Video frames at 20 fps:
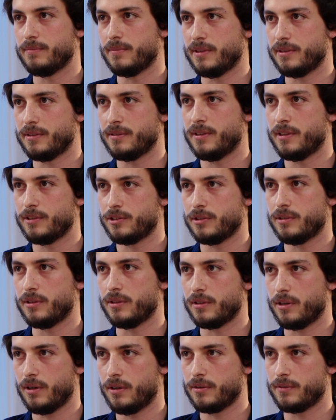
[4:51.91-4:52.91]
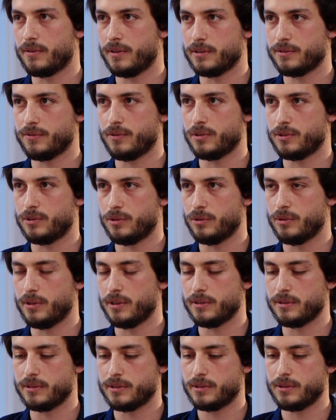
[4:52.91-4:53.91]
international congress for
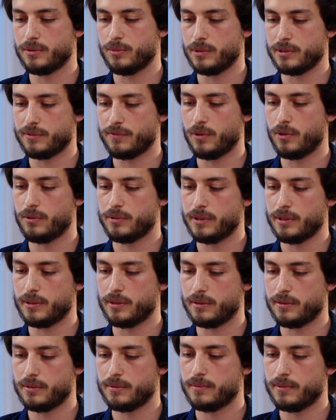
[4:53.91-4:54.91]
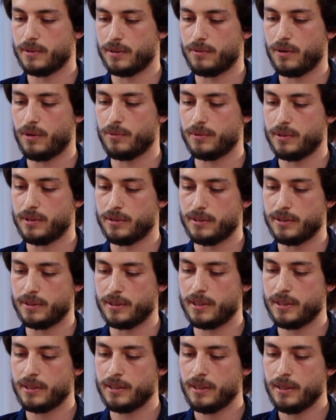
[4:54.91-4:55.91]
students was floating around in the
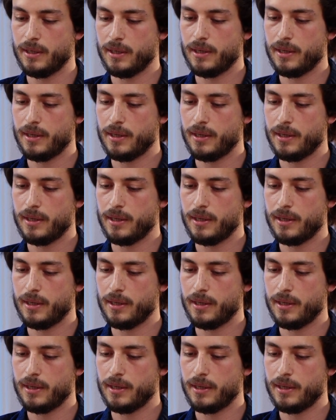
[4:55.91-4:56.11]
air,